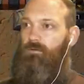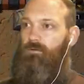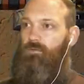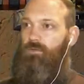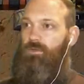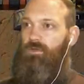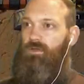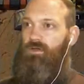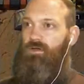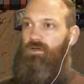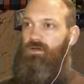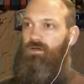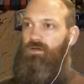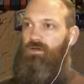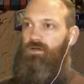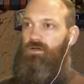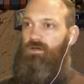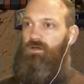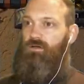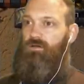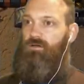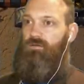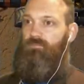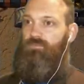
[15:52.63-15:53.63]

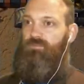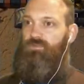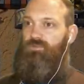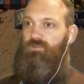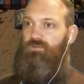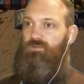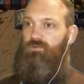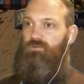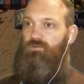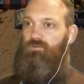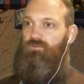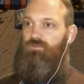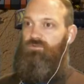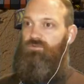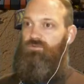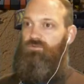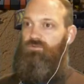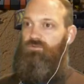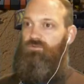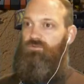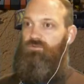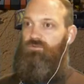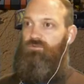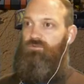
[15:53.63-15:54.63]
I'm just going
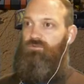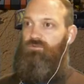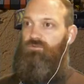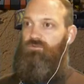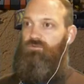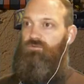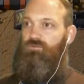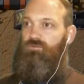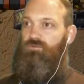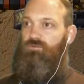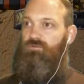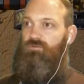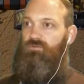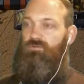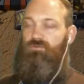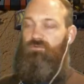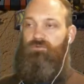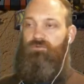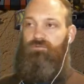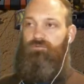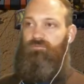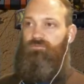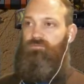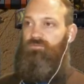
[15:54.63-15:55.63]
to
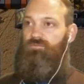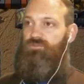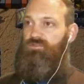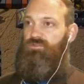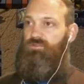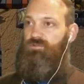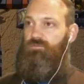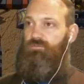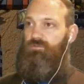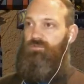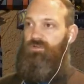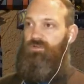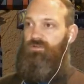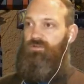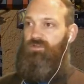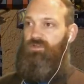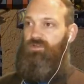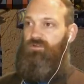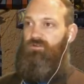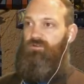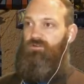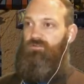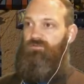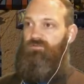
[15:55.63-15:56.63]
block that
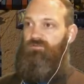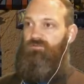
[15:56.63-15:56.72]
off